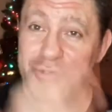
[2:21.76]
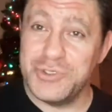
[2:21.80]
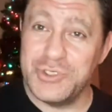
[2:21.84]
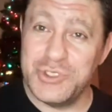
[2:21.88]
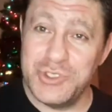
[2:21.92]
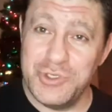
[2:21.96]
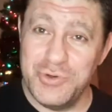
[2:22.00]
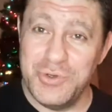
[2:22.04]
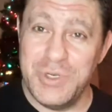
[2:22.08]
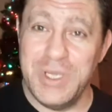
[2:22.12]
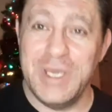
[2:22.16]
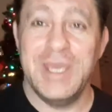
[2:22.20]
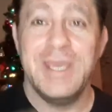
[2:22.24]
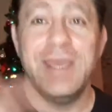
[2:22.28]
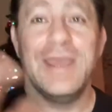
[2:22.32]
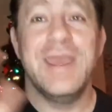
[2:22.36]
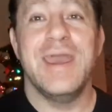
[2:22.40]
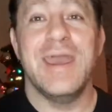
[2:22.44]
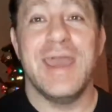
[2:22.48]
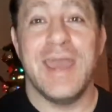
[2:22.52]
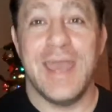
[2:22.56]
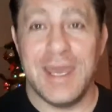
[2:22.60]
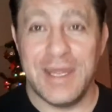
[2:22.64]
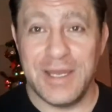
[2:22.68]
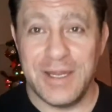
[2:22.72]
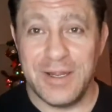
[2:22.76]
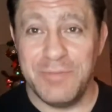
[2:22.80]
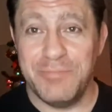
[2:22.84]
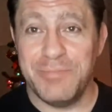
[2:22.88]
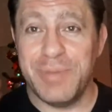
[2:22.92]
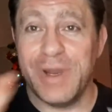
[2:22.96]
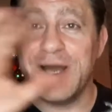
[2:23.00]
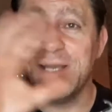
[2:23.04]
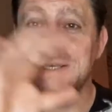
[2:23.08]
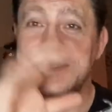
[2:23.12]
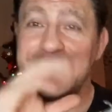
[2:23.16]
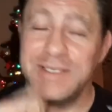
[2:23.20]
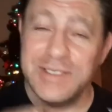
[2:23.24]
shooting and
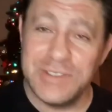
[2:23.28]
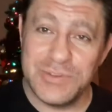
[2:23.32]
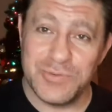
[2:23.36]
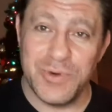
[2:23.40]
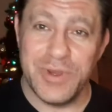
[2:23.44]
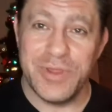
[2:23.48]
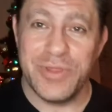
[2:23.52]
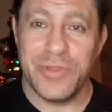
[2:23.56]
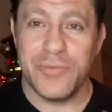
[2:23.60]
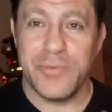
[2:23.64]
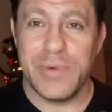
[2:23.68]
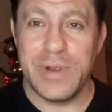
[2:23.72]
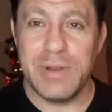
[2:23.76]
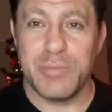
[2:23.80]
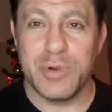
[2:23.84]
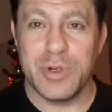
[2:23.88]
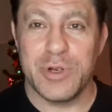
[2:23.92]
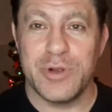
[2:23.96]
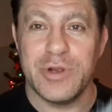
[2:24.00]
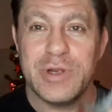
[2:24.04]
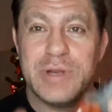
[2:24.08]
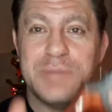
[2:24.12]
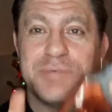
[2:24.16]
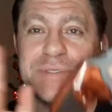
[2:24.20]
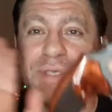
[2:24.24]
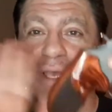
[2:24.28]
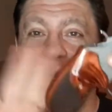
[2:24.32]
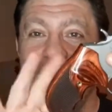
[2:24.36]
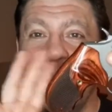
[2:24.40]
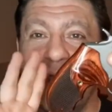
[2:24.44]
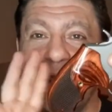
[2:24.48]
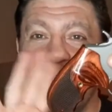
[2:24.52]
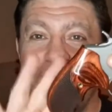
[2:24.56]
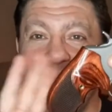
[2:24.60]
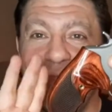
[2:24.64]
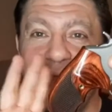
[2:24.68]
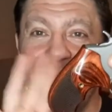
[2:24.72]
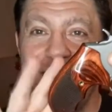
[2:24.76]
unboxings with the rubber grips.
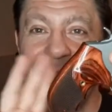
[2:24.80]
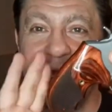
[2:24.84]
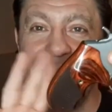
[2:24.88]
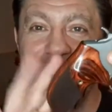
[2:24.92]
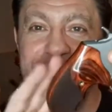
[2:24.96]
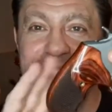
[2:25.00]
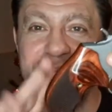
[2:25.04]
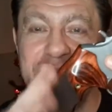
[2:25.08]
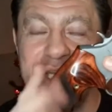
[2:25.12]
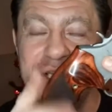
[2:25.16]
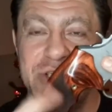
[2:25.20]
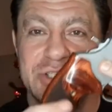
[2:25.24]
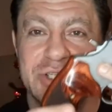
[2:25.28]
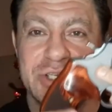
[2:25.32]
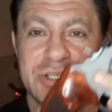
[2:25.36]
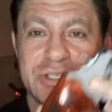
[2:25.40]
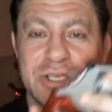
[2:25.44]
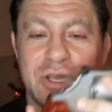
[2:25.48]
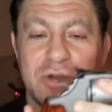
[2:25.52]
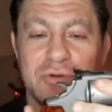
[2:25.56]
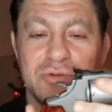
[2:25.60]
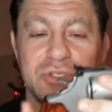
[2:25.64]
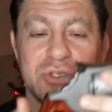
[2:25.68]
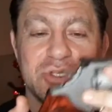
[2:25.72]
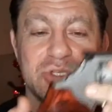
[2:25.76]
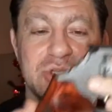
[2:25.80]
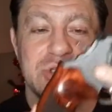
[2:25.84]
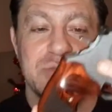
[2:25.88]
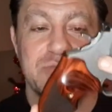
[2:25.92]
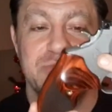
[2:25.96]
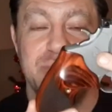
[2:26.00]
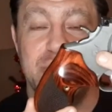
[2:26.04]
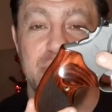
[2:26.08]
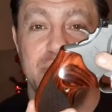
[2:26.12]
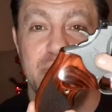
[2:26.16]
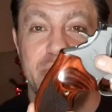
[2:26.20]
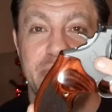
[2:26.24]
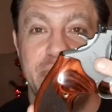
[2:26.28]
Then I changed this out to this
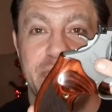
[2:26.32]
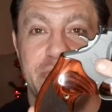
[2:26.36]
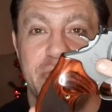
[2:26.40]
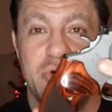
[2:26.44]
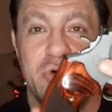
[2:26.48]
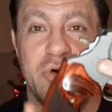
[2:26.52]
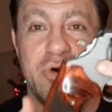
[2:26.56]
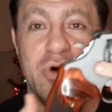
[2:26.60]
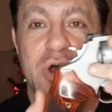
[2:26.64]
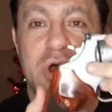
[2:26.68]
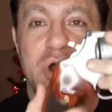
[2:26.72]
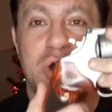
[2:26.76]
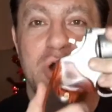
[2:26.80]
beautiful